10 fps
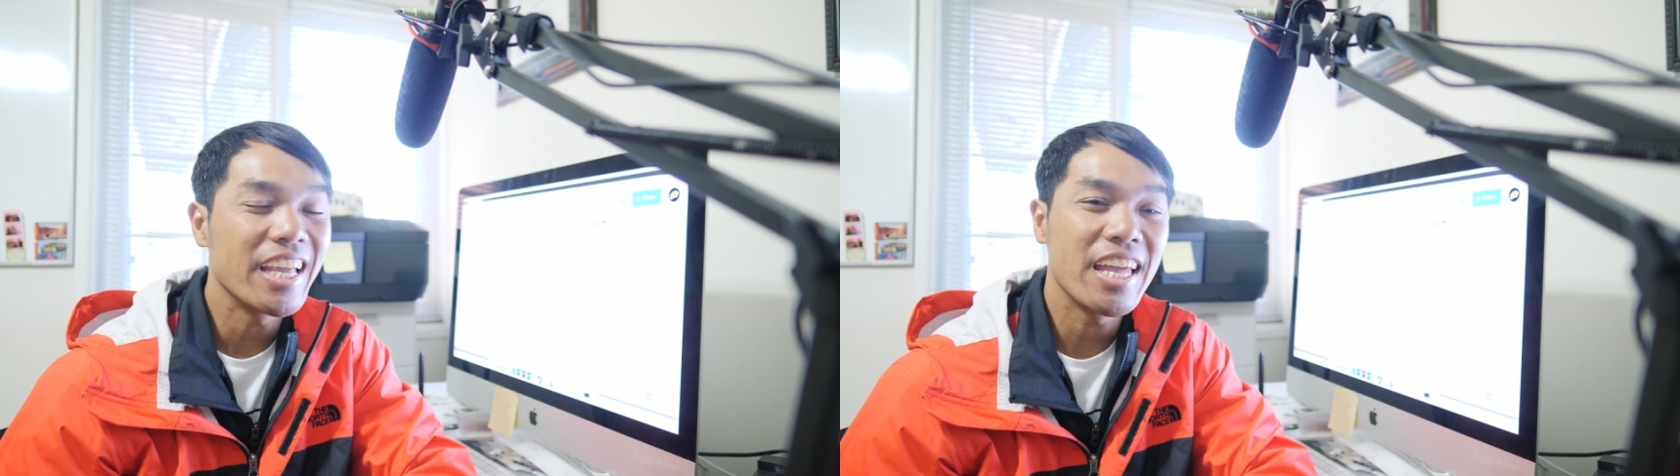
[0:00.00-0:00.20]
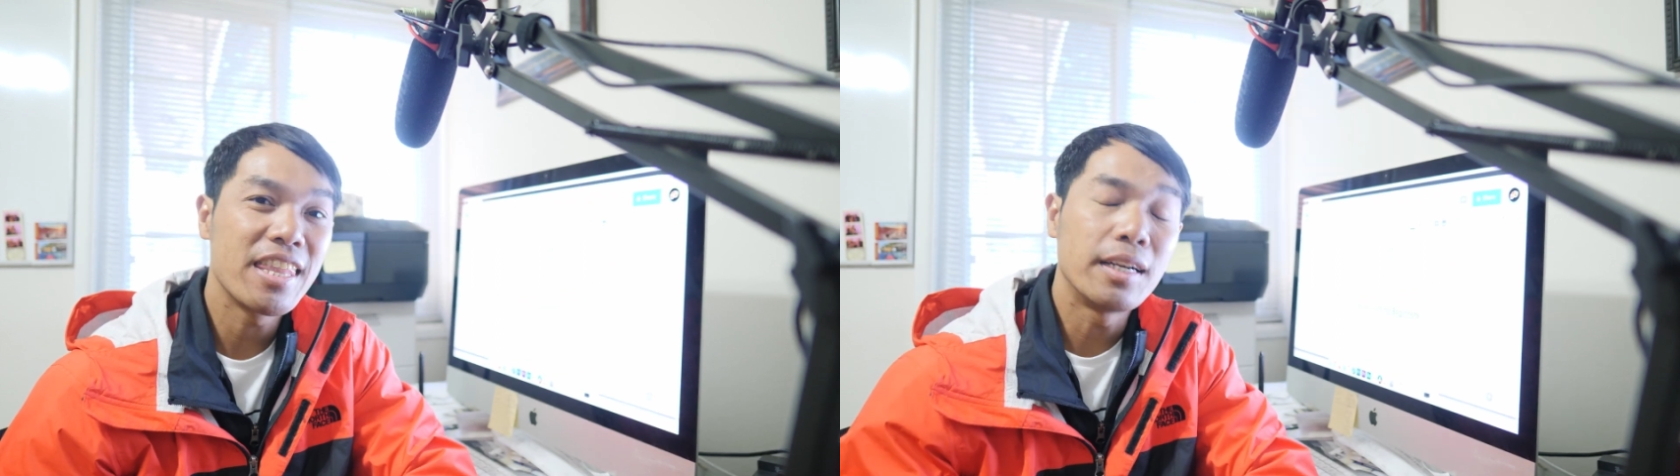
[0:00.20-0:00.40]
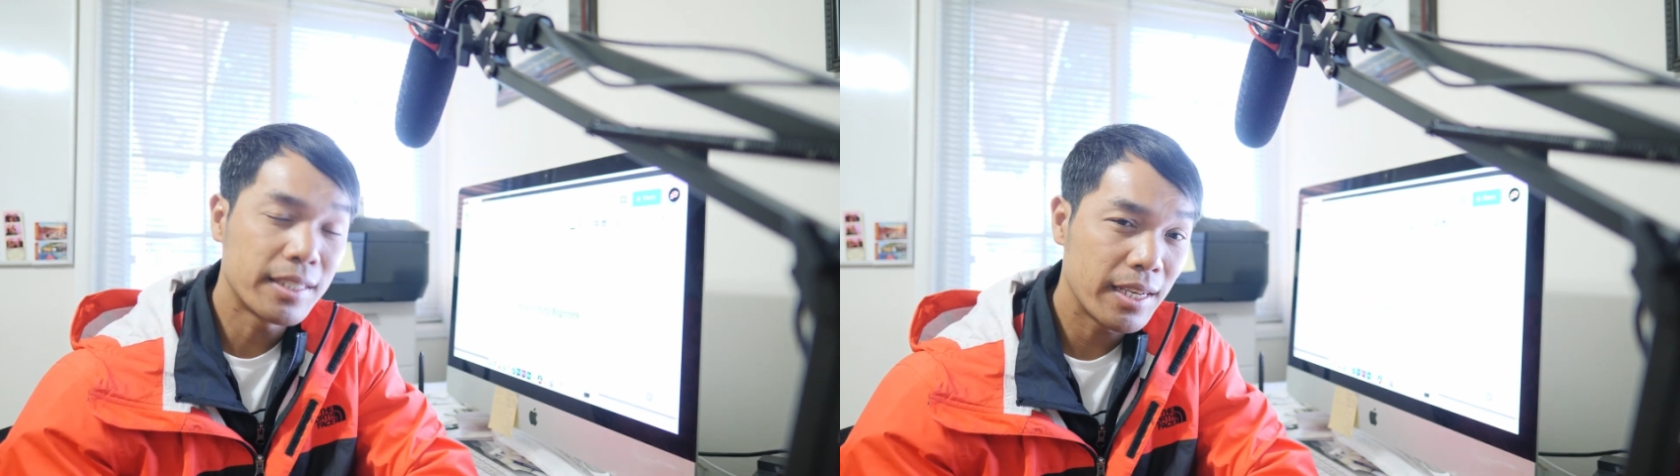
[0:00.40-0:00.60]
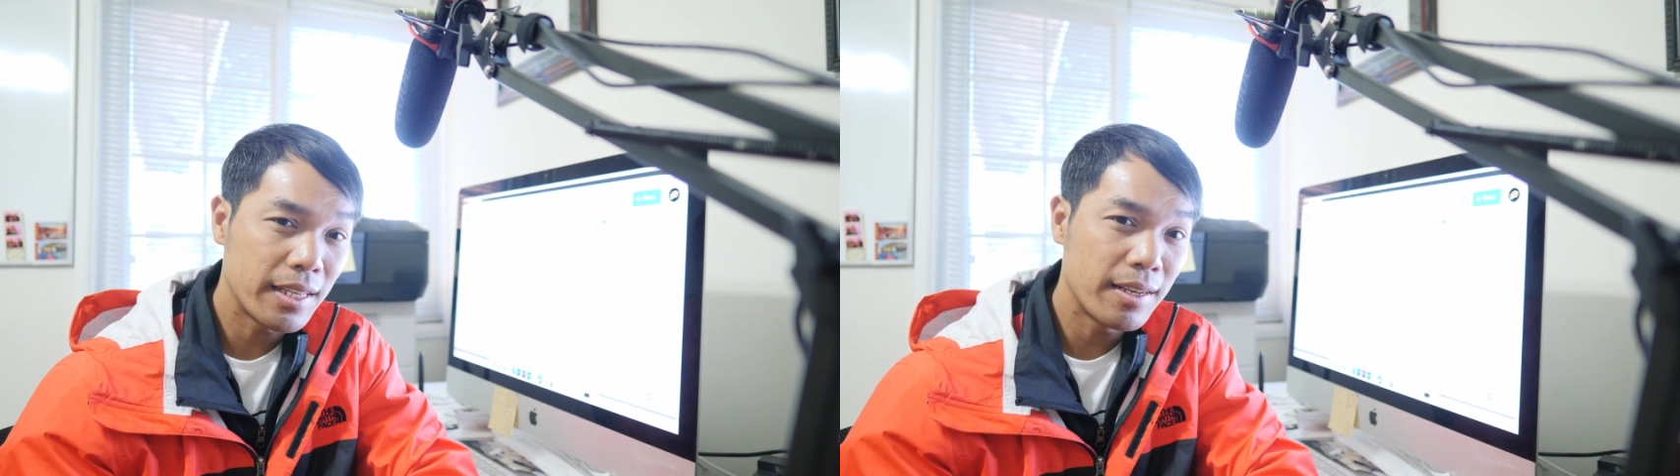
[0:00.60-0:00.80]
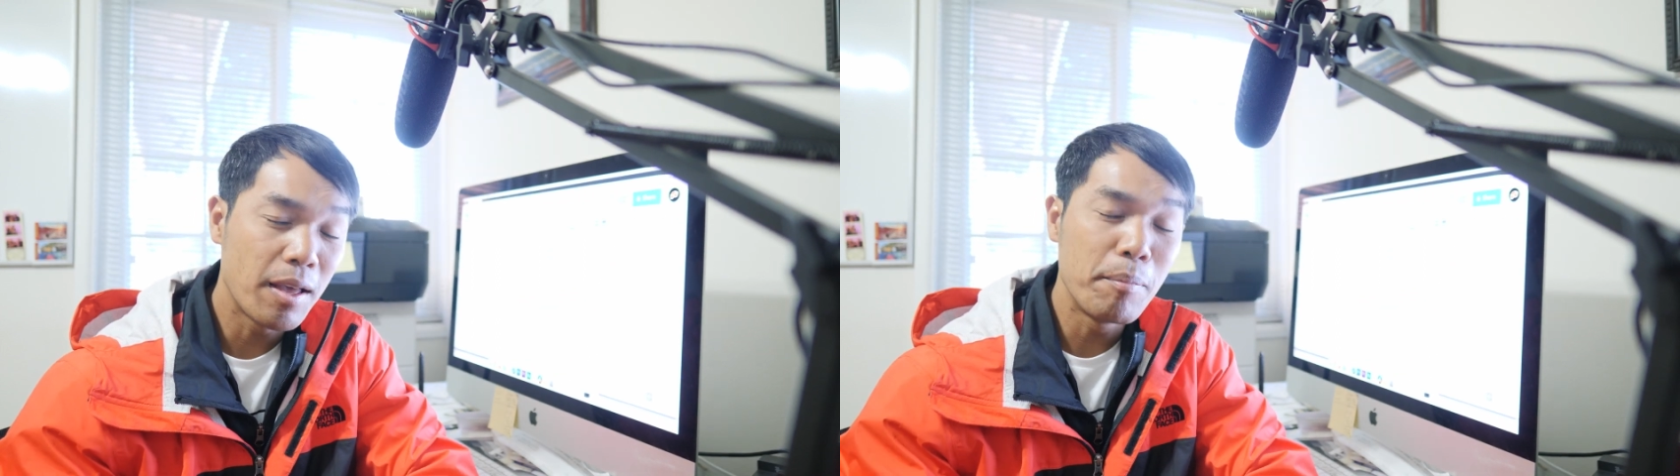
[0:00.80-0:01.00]
And
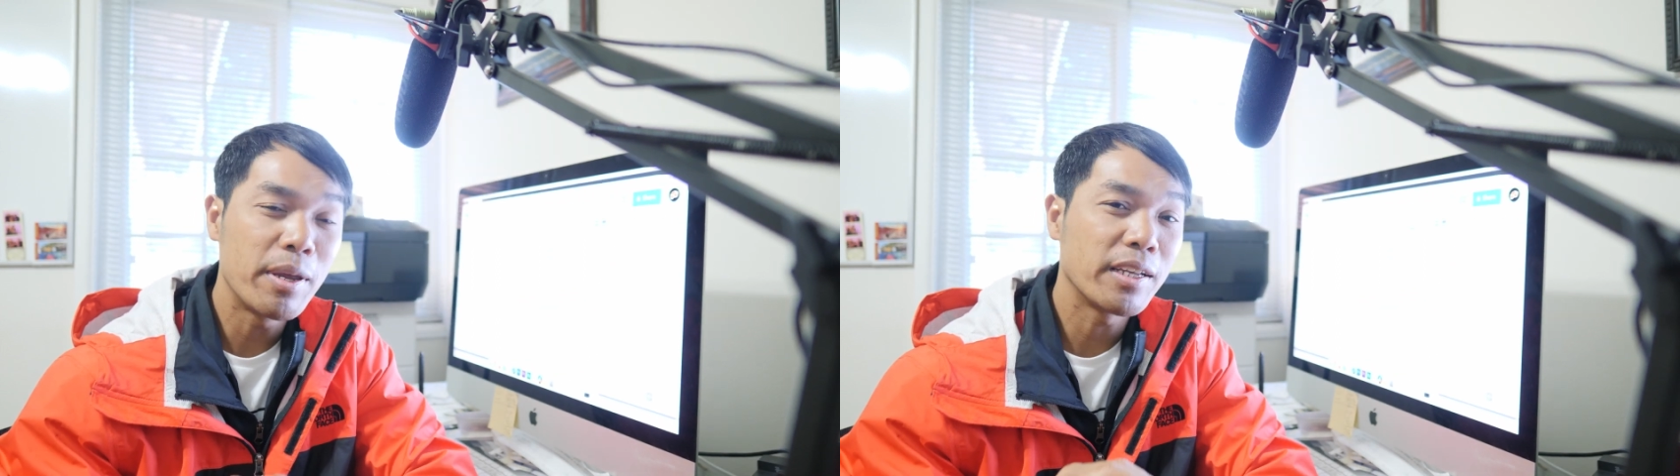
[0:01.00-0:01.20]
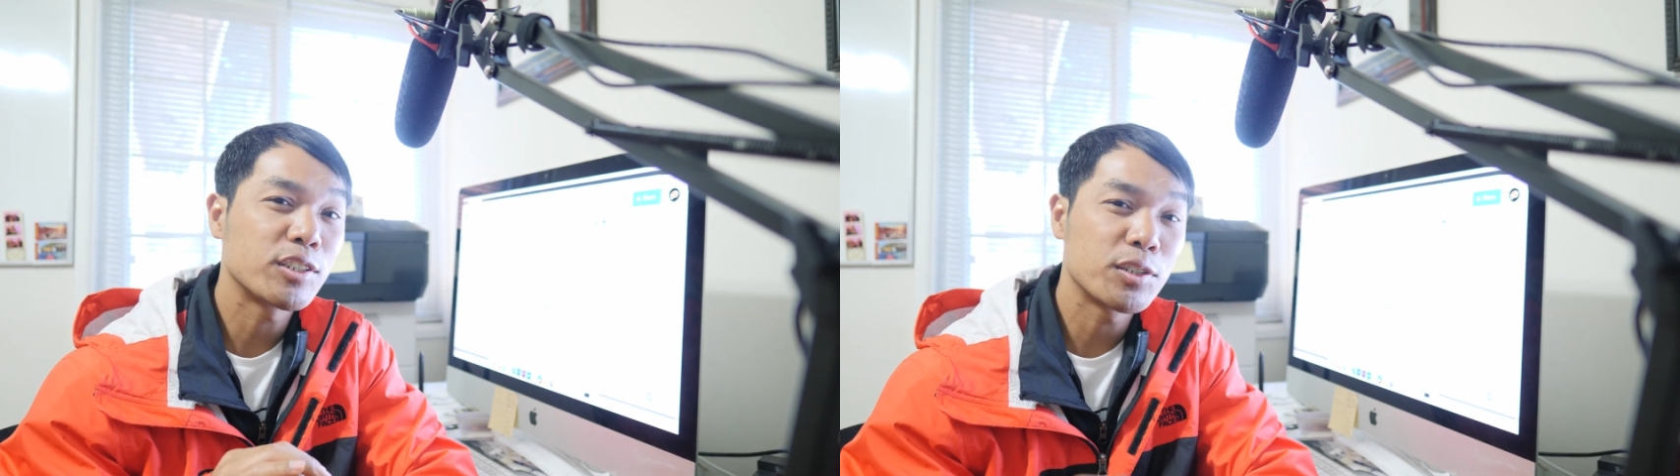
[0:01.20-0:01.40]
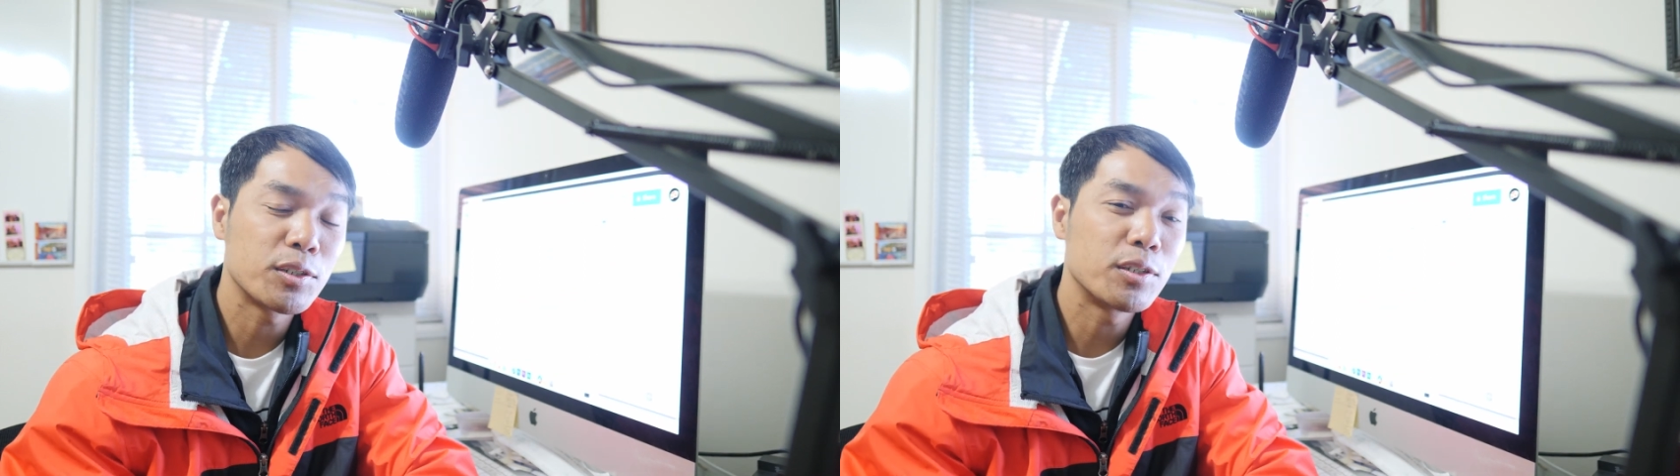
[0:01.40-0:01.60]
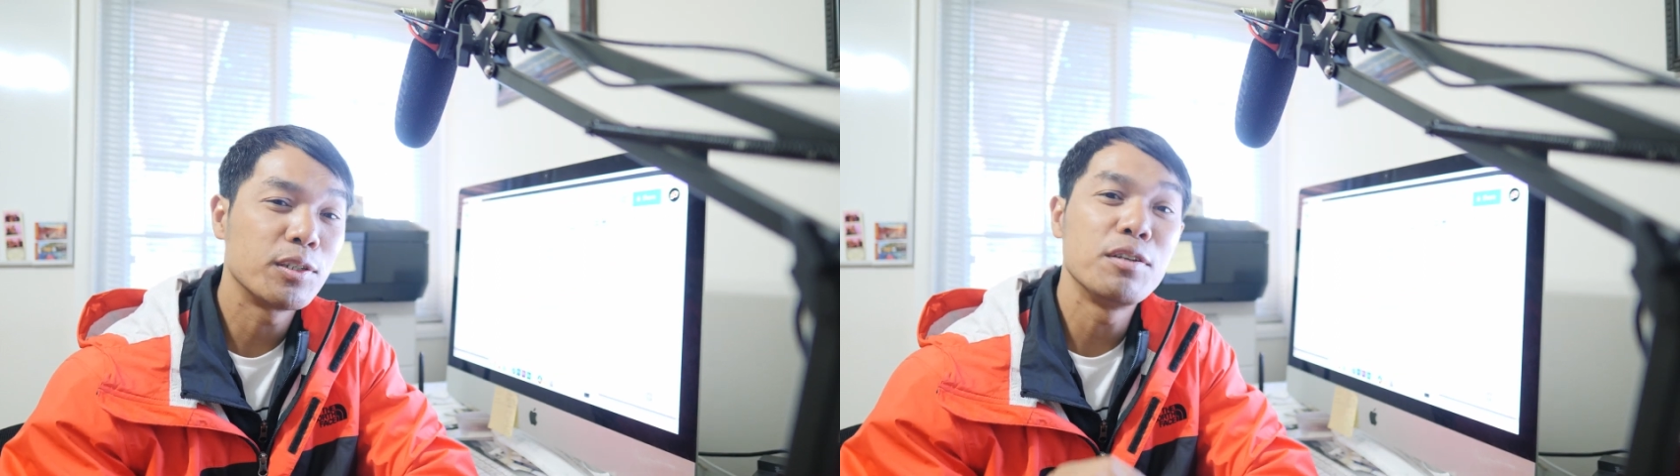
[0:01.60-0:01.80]
again, make sure